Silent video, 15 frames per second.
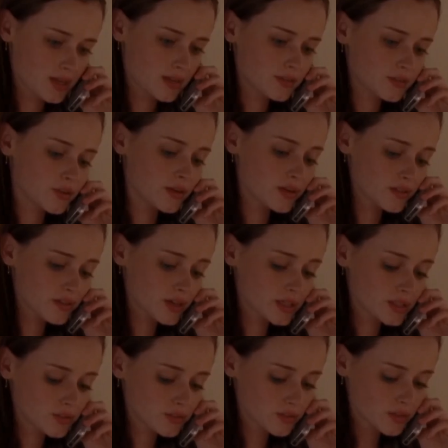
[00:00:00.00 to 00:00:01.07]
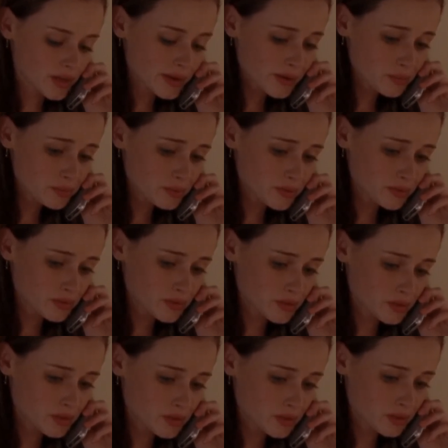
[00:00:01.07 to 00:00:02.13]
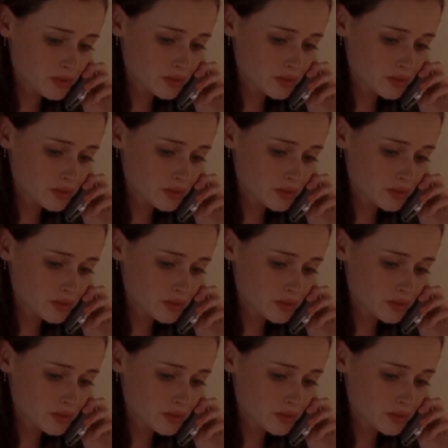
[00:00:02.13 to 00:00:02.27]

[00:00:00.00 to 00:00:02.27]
Is there anything I can do to help? No.